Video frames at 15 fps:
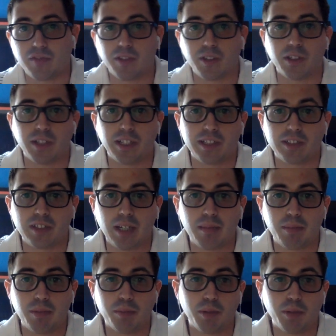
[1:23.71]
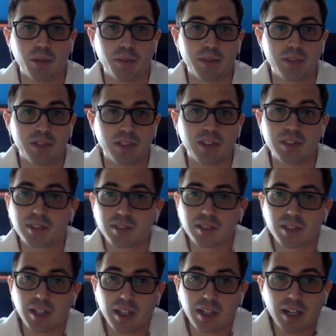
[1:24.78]
for example purposes.
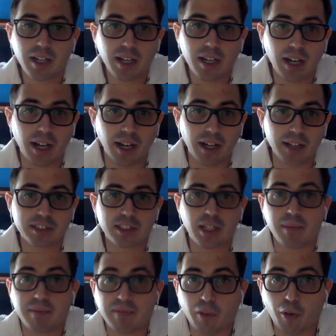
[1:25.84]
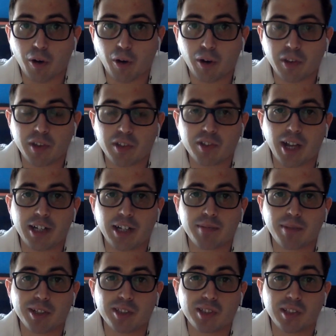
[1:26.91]
Step 4, the signer
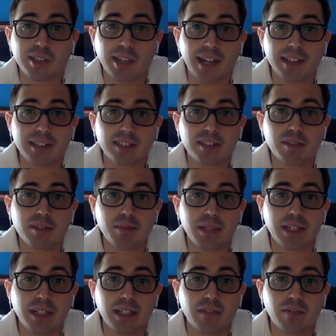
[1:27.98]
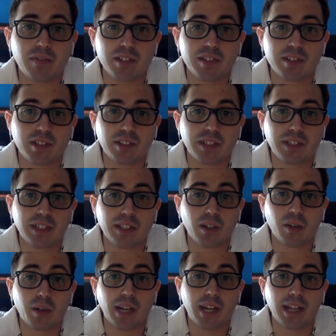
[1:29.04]
must attest to being physically
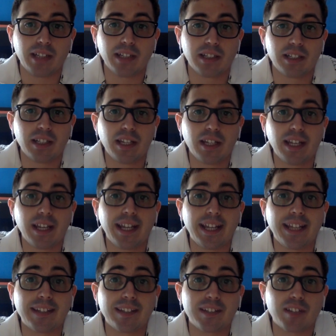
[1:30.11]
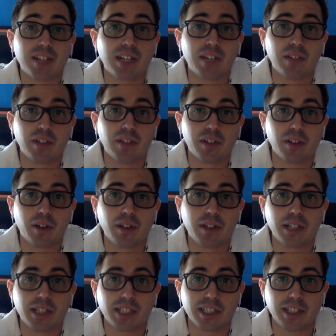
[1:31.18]
located in the state of Illinois
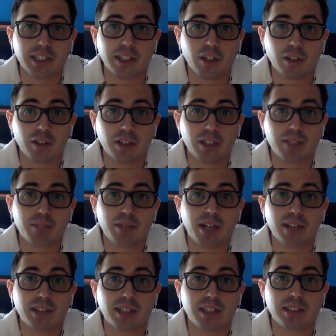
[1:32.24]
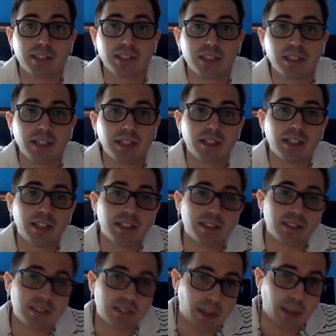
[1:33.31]
during the notary process.
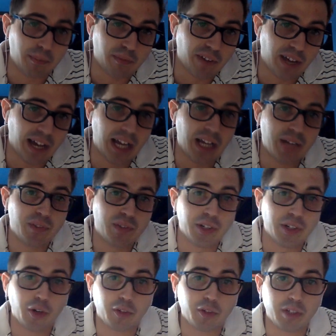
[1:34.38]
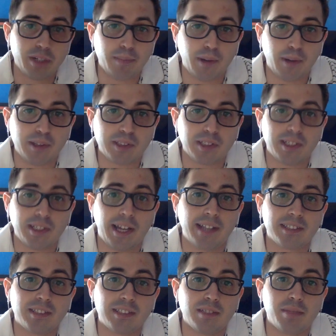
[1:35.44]
Step 5, the notary must
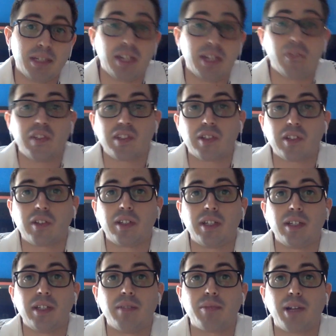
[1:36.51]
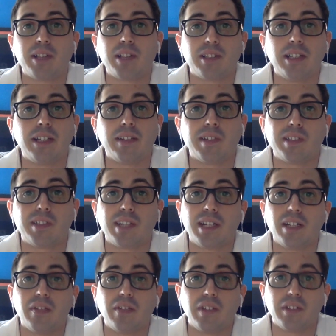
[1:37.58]
attest to being physically present in the state
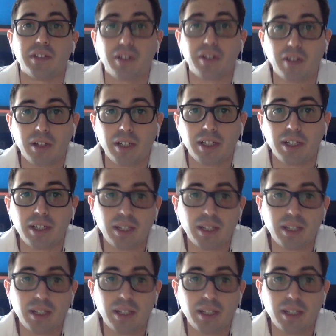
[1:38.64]
of Illinois.